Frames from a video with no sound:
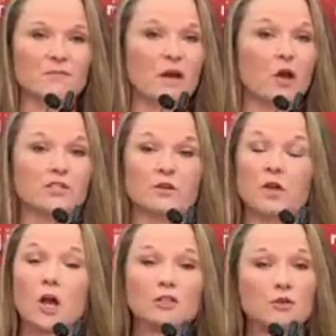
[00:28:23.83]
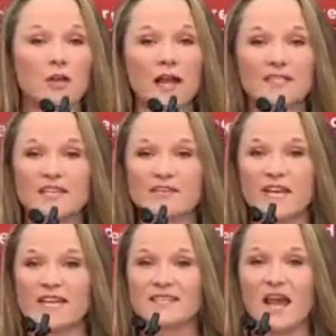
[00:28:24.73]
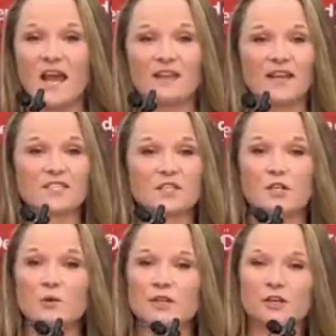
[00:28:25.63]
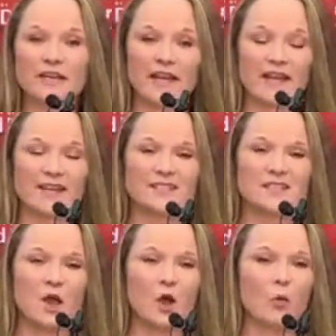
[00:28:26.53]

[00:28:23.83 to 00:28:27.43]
but also cultural activities things to do with your kids,